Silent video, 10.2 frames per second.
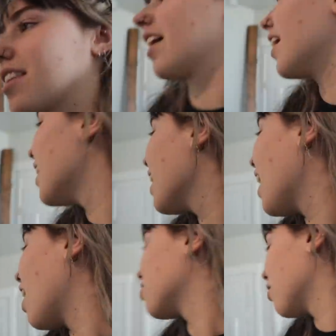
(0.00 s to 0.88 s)
thing.
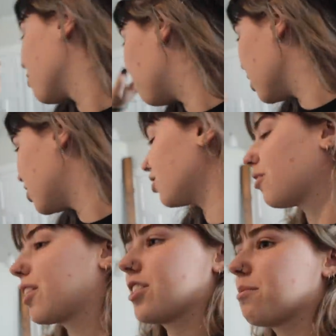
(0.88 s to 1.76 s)
Also have a bunch of
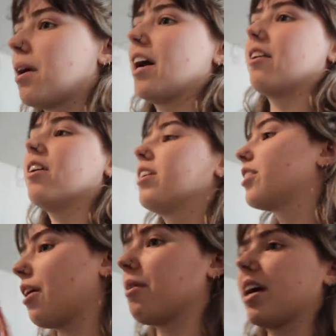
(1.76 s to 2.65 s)
donation pile
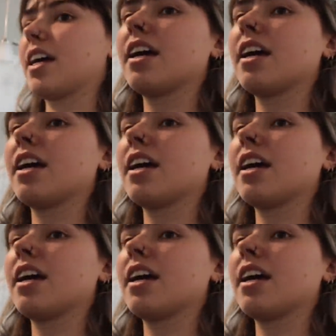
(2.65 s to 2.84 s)
going.